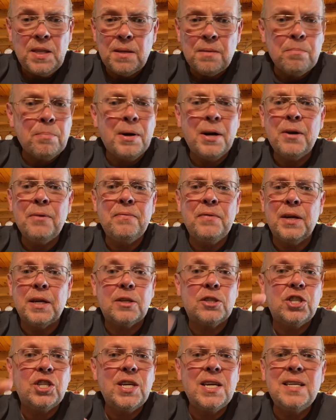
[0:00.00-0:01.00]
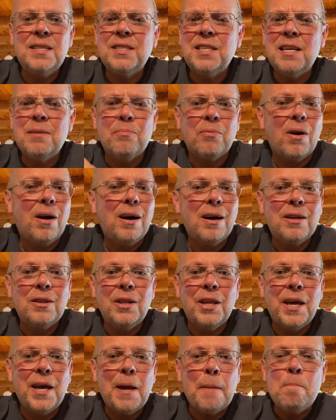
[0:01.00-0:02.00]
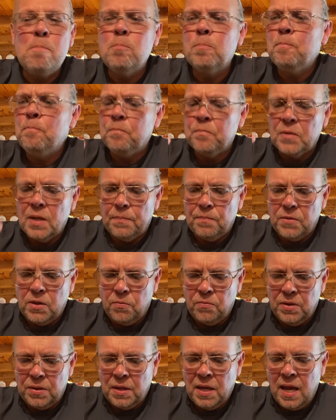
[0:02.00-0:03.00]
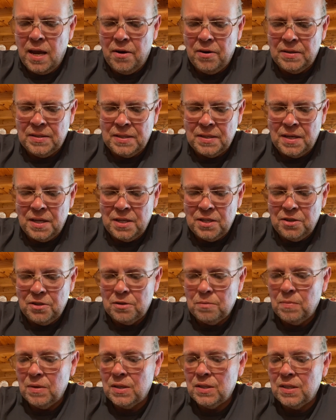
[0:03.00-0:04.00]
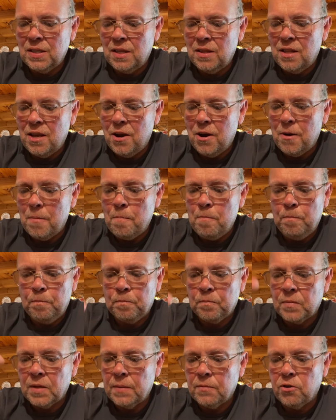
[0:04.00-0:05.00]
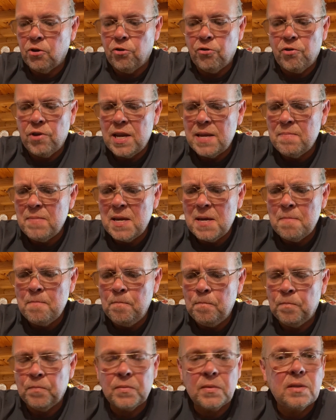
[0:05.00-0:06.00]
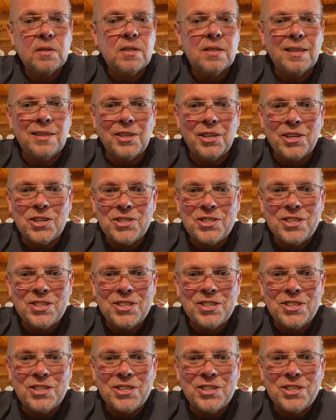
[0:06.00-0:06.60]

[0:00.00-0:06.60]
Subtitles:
Perfect. Cheesy broccoli with carrots and onions mixed in there. Creamy, delicious.